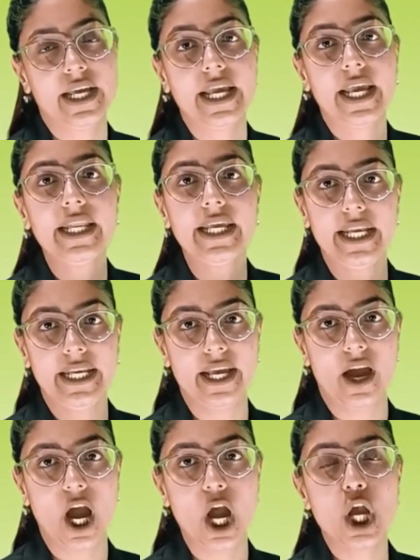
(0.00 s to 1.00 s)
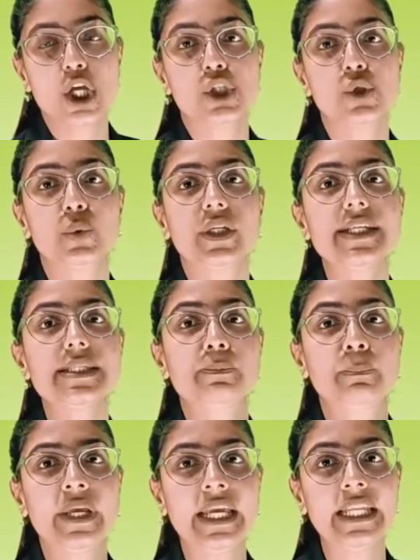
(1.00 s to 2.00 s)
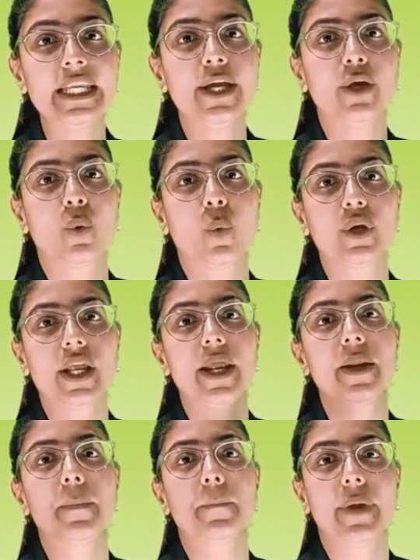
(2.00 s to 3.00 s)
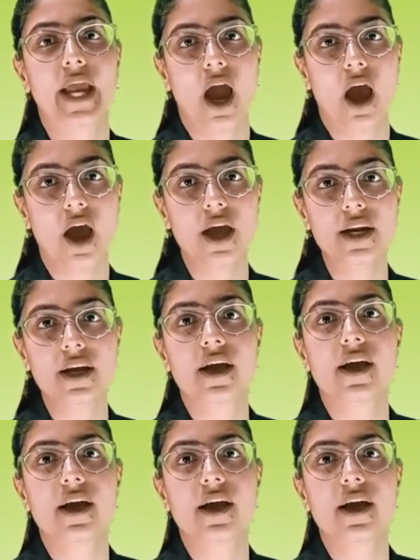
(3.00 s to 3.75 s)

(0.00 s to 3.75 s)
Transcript: In India, jute is mainly grown in Bihar,